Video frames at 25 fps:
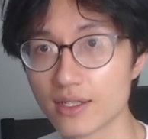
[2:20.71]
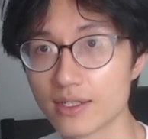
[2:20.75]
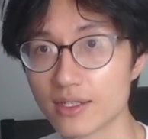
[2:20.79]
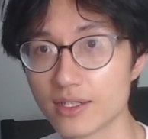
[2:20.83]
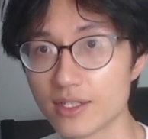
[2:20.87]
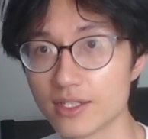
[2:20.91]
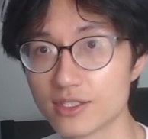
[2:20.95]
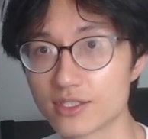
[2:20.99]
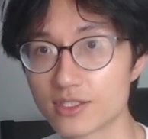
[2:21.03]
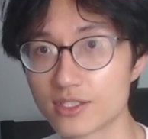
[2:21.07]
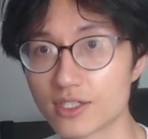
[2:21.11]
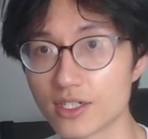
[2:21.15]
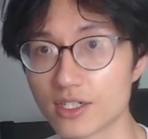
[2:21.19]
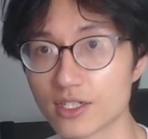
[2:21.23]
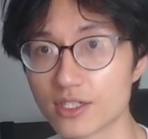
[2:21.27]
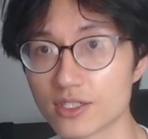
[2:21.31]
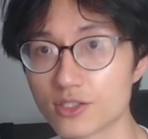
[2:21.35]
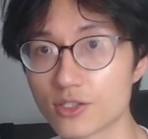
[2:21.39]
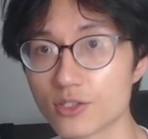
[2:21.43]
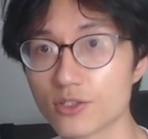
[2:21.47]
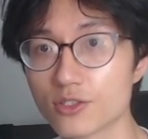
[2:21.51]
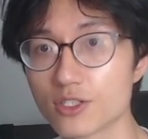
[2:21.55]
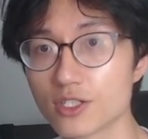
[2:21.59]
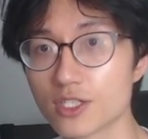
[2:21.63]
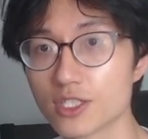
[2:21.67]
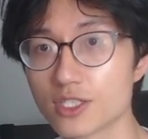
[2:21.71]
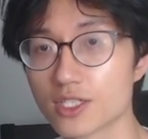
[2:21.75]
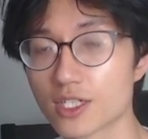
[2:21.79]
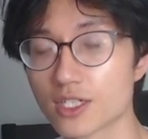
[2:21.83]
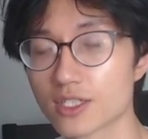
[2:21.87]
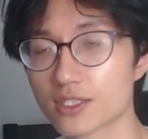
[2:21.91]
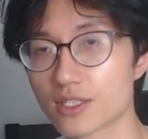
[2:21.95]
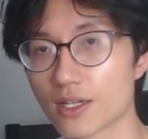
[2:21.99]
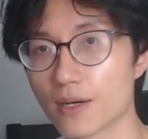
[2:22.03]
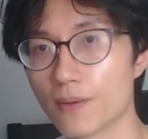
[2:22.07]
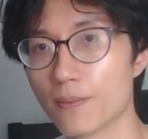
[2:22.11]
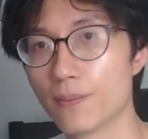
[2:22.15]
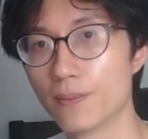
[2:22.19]
It's just usually
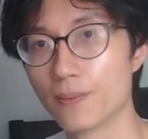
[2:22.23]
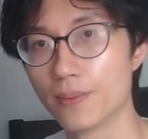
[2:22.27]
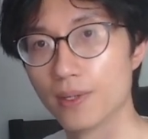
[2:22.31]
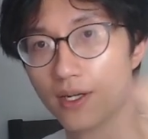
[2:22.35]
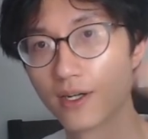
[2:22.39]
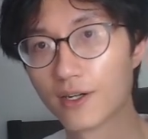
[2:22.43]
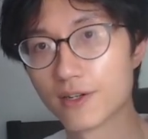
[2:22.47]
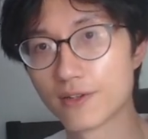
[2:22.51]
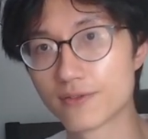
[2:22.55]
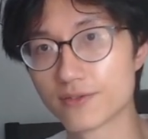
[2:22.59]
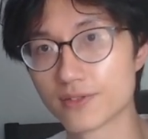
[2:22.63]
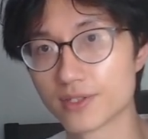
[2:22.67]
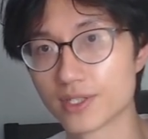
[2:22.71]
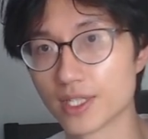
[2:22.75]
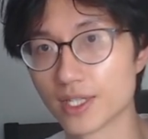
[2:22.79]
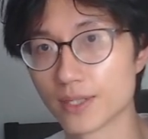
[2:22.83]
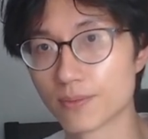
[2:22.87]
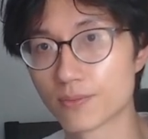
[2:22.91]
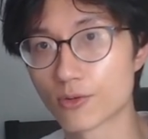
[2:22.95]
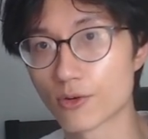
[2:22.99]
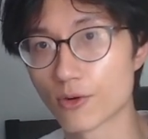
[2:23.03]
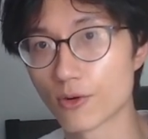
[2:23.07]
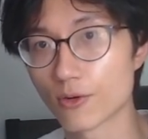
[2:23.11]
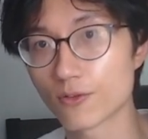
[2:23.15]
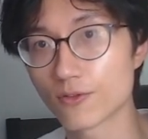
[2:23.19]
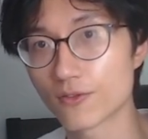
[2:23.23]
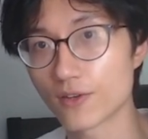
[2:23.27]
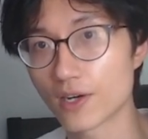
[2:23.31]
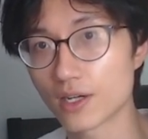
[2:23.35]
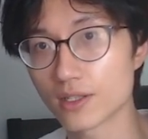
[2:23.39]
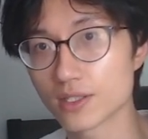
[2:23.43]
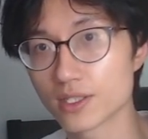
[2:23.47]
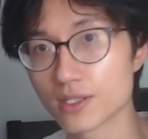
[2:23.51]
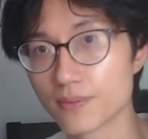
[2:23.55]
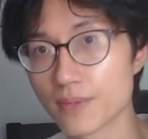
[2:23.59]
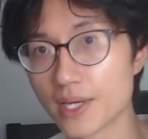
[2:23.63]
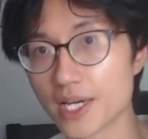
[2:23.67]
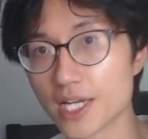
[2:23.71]
just above the profile
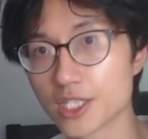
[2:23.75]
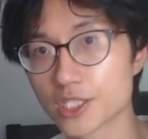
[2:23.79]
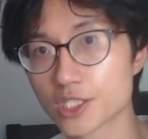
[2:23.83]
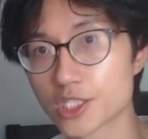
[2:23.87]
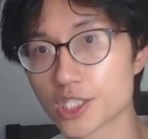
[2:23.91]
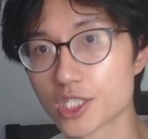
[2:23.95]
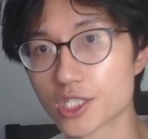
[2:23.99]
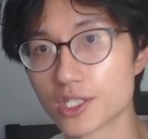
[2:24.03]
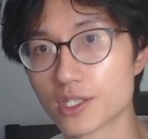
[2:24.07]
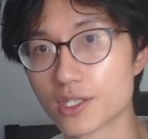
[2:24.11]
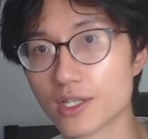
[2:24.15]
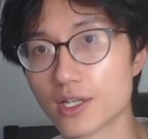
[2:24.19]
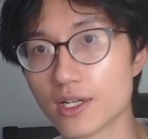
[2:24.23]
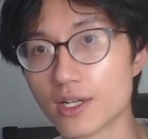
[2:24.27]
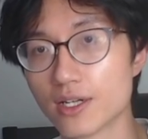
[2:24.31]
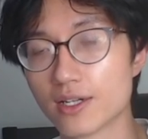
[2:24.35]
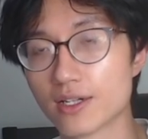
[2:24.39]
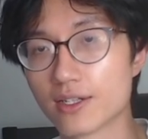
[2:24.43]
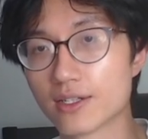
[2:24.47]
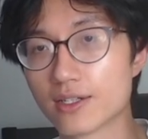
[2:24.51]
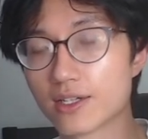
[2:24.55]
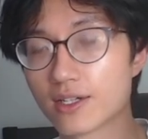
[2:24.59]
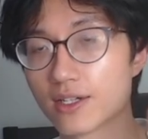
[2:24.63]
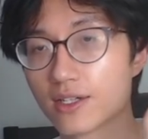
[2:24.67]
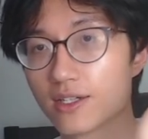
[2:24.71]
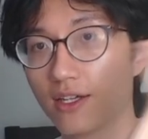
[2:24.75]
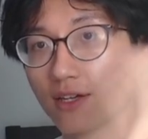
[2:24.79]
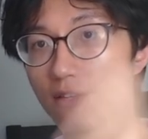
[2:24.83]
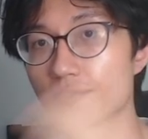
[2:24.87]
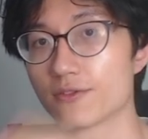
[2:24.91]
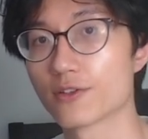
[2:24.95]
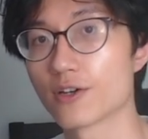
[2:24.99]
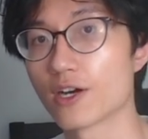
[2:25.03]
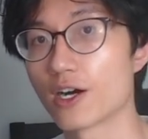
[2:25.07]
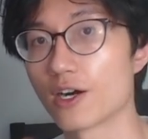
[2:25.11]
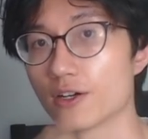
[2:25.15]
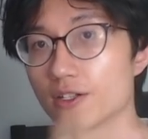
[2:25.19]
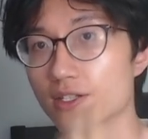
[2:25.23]
image if
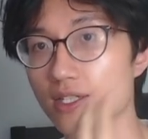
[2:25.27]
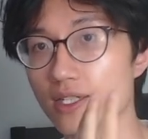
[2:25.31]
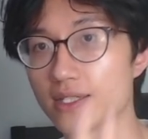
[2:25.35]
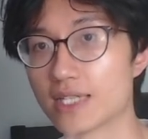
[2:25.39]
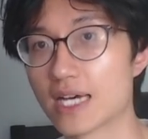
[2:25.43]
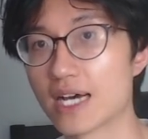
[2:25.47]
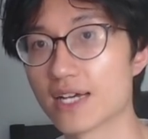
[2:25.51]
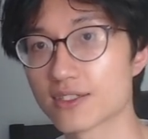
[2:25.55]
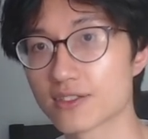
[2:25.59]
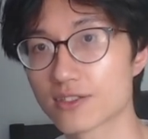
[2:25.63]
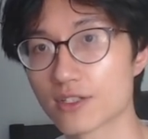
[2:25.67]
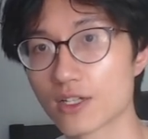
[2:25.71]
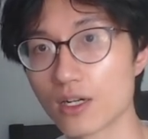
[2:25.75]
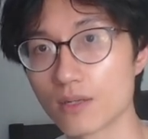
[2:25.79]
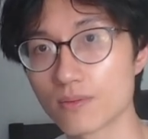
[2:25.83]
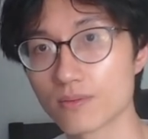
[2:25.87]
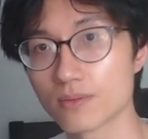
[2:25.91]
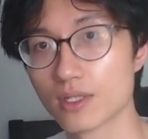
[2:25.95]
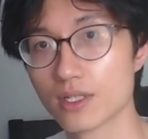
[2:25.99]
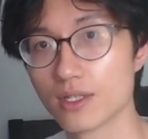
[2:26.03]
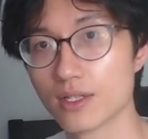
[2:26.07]
you are on the desktop.